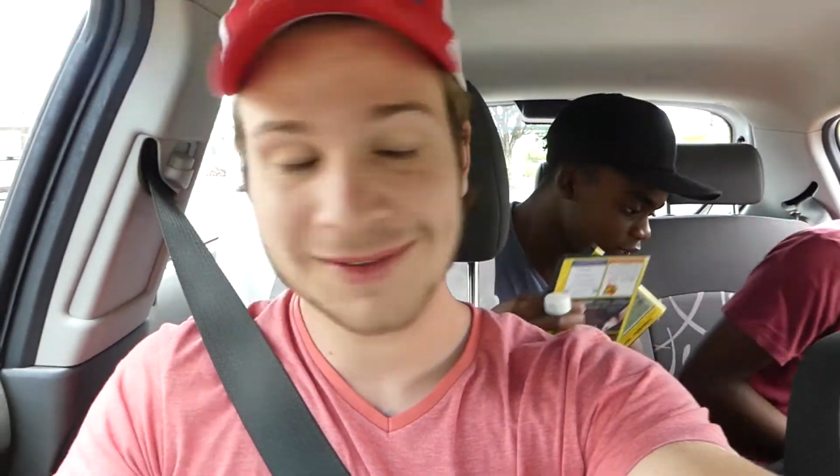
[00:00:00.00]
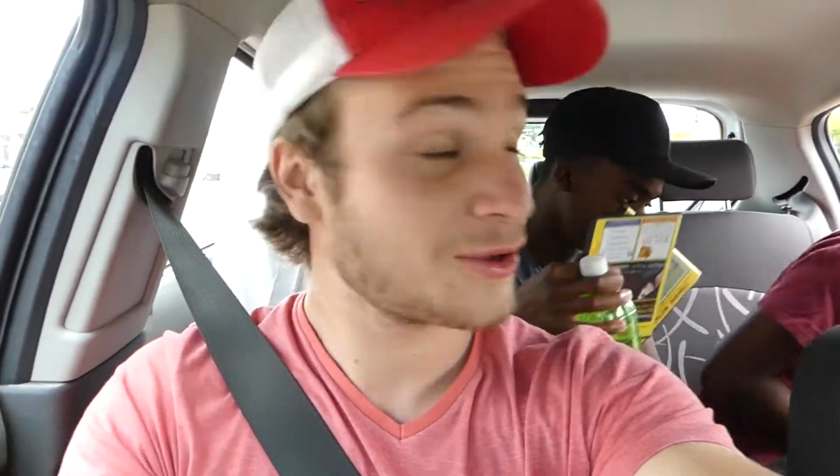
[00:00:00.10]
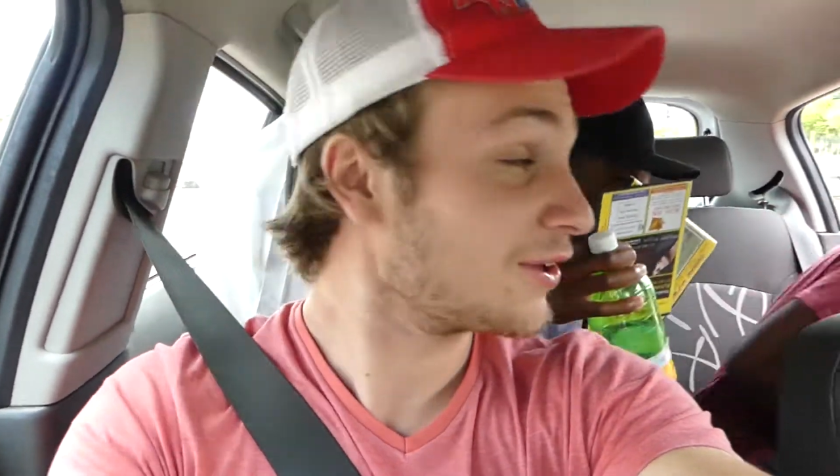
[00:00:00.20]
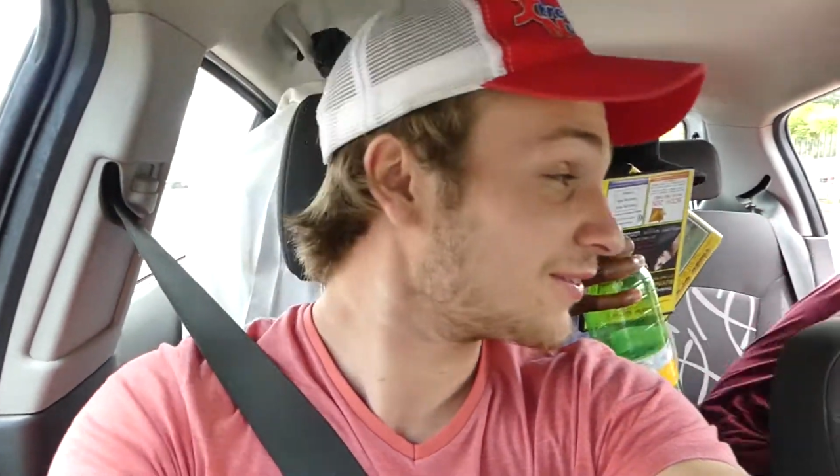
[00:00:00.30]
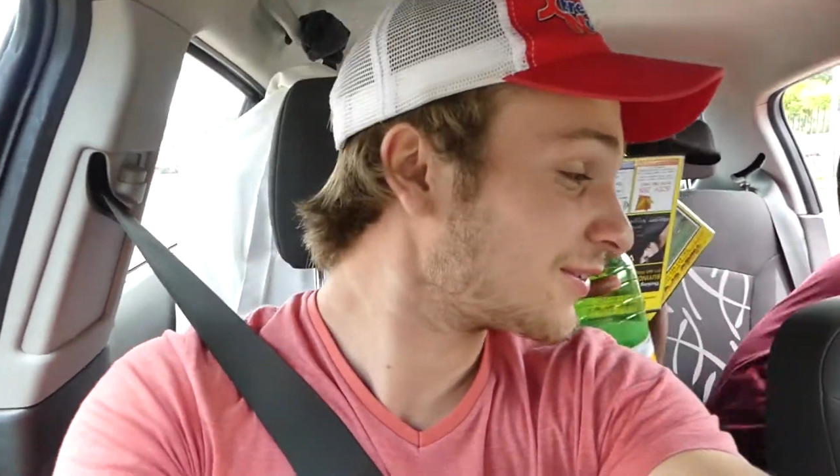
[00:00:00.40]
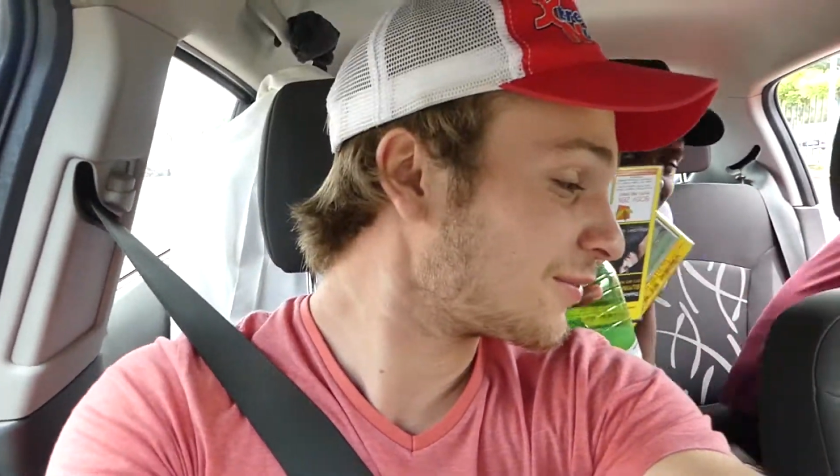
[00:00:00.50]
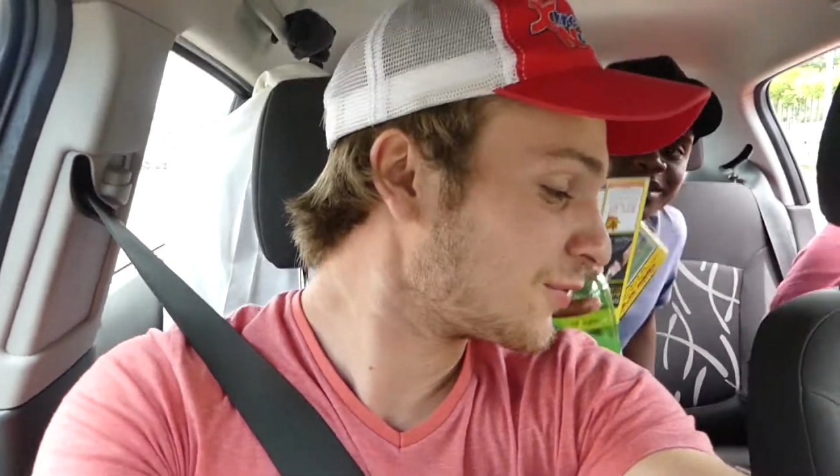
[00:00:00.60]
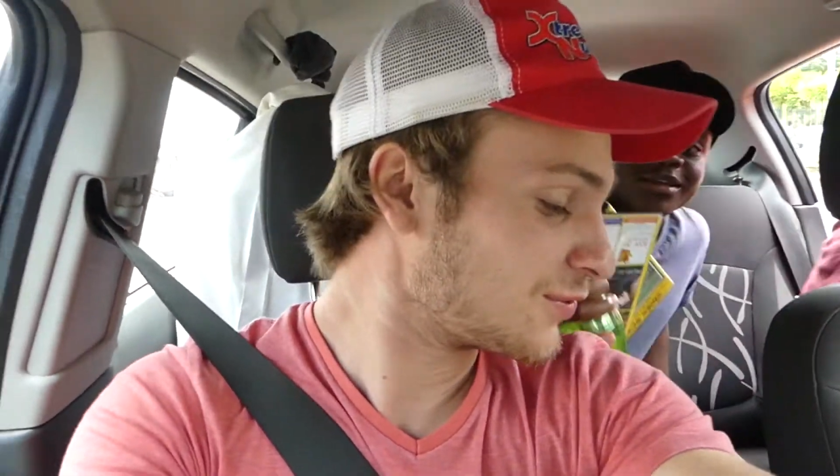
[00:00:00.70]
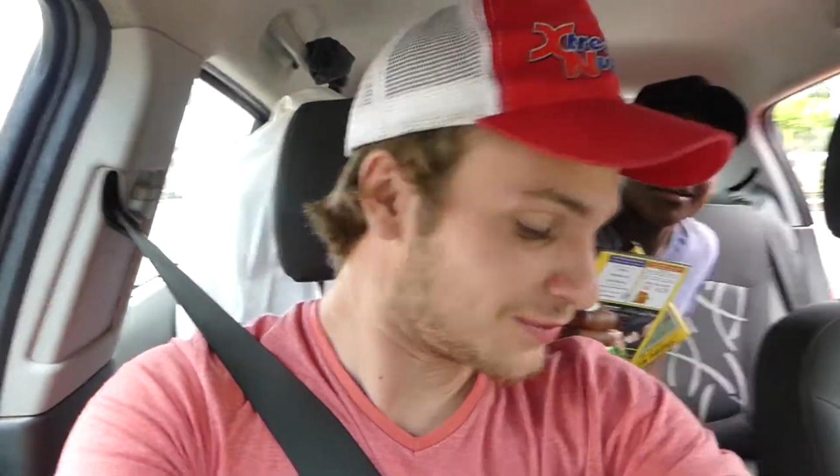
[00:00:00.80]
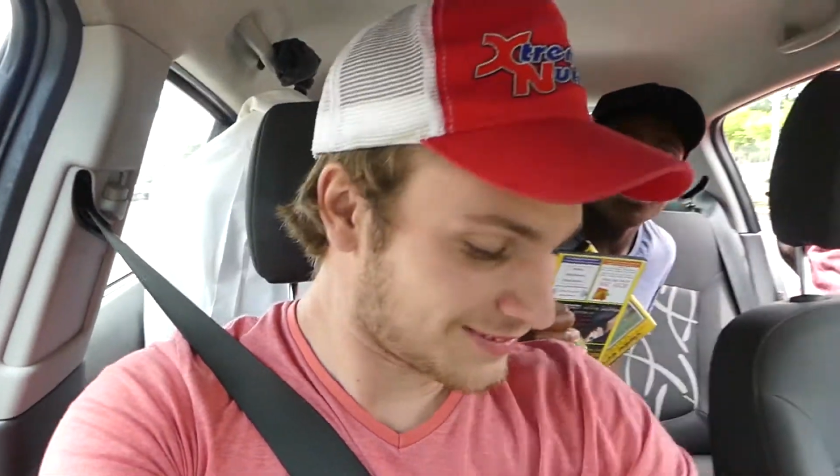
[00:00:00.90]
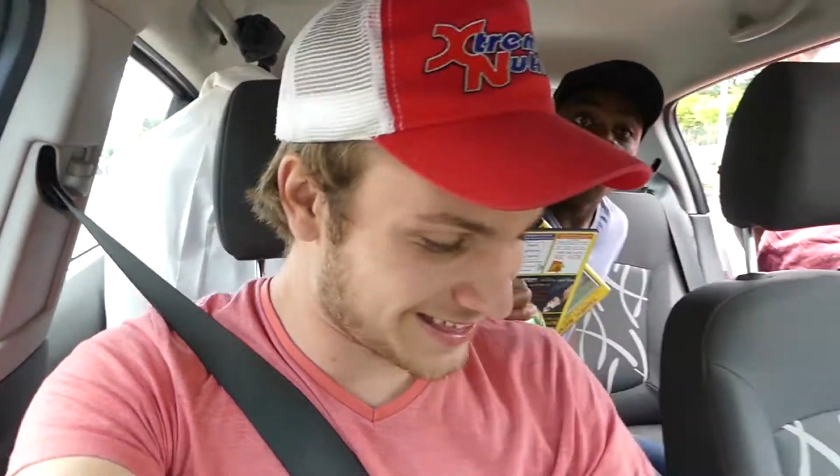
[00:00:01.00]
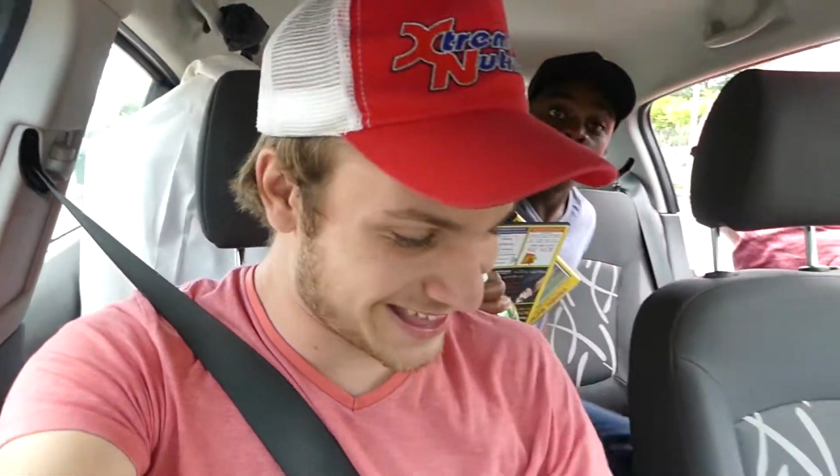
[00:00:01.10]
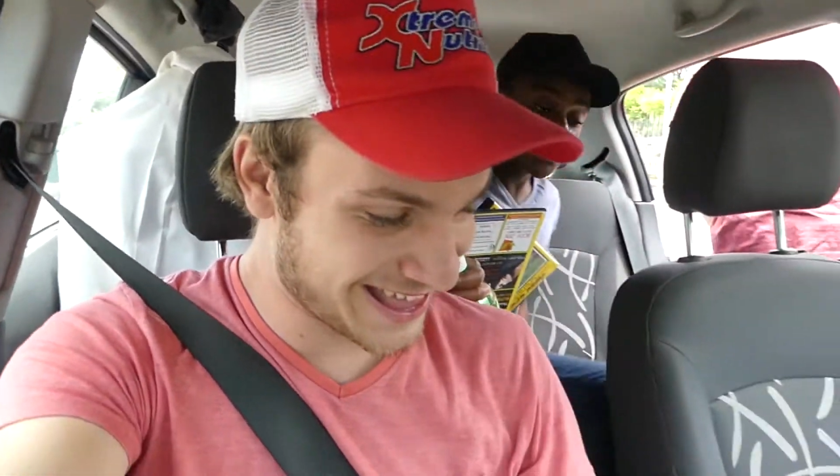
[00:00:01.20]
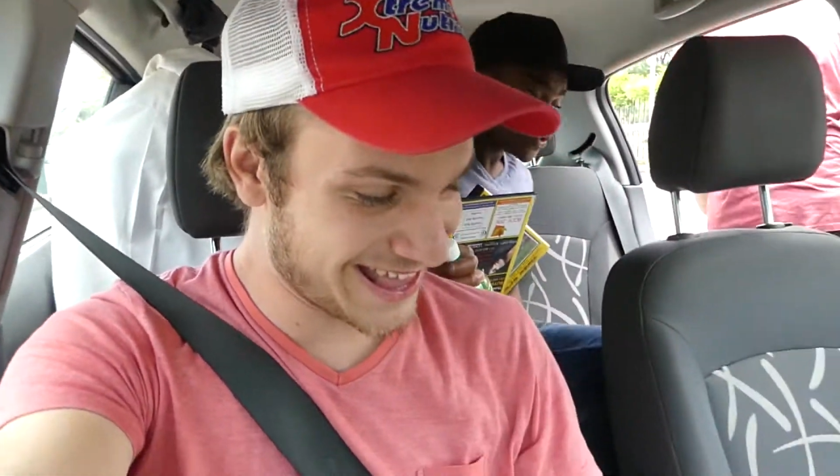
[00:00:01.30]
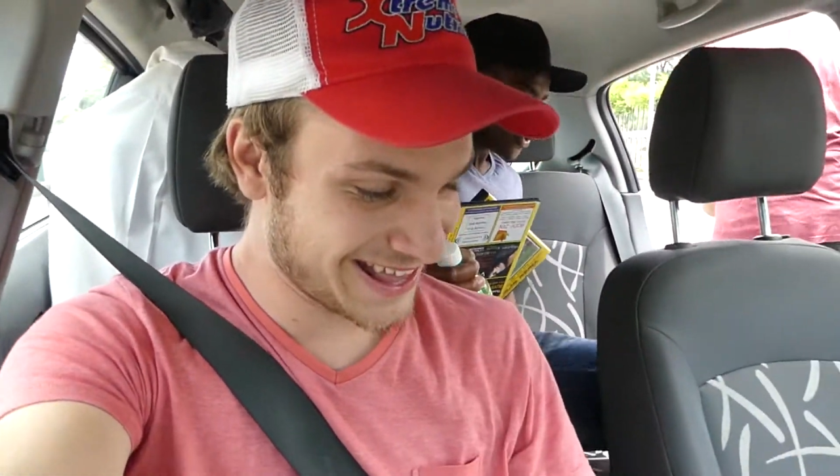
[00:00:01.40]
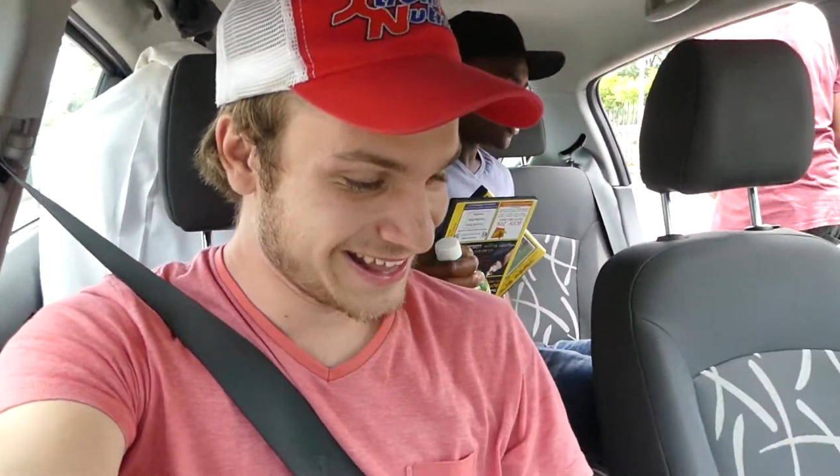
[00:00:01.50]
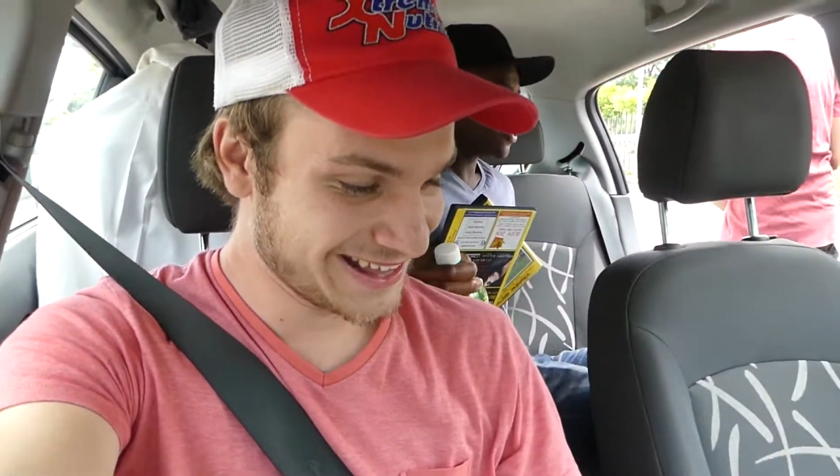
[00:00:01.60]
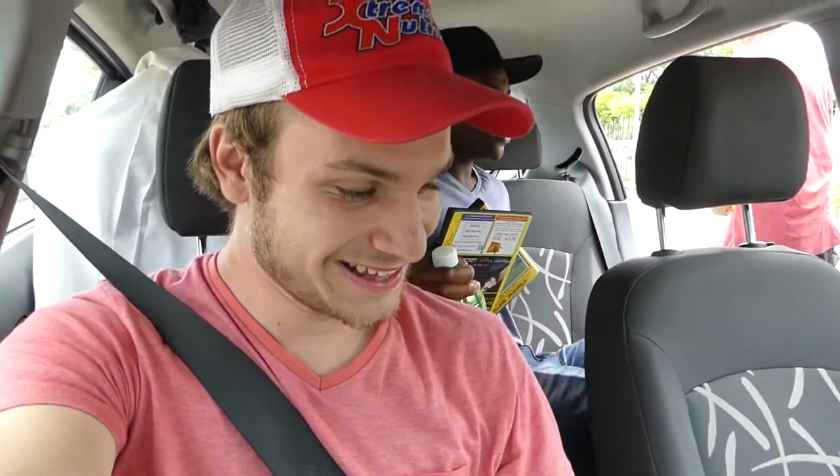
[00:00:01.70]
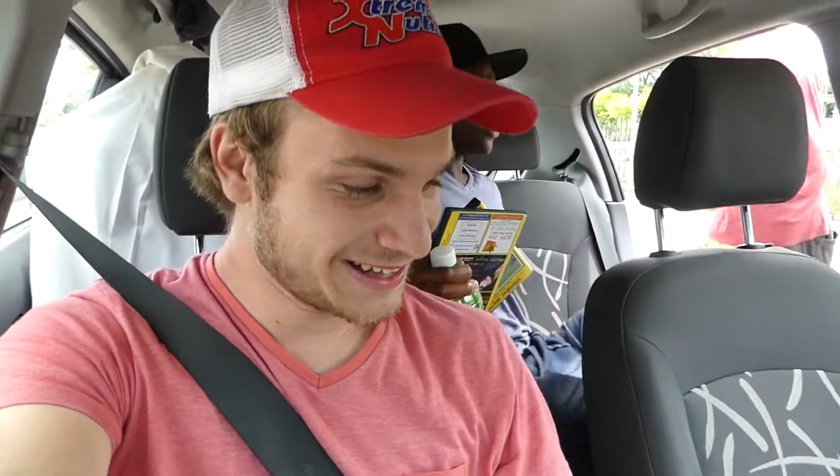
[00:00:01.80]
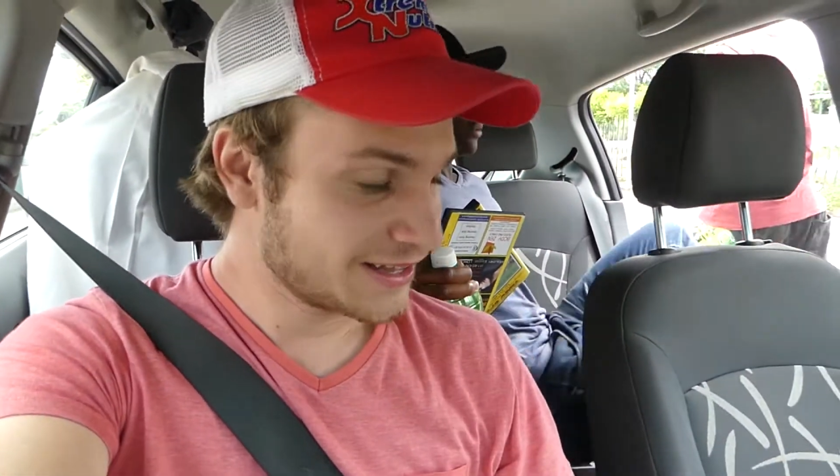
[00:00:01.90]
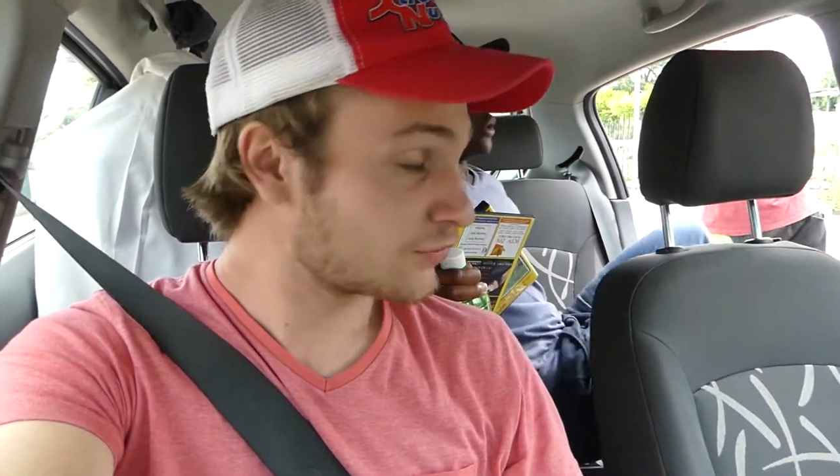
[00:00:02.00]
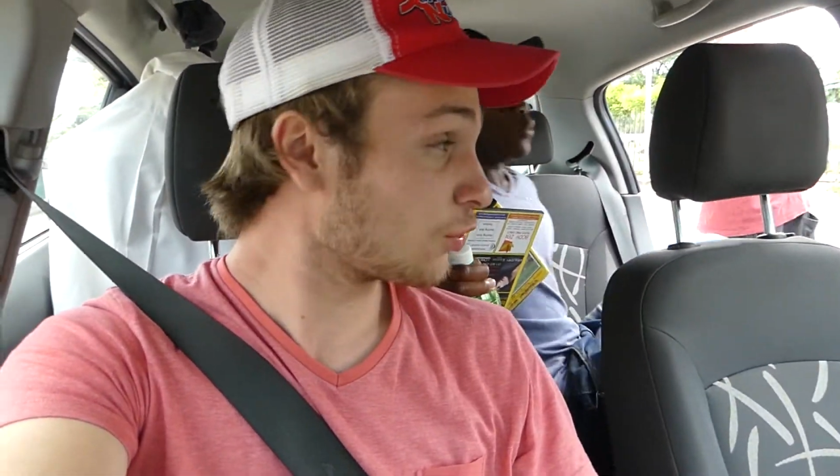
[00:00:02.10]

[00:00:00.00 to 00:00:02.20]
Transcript: Are you going to see it on YouTube? No, why don't you see it on YouTube?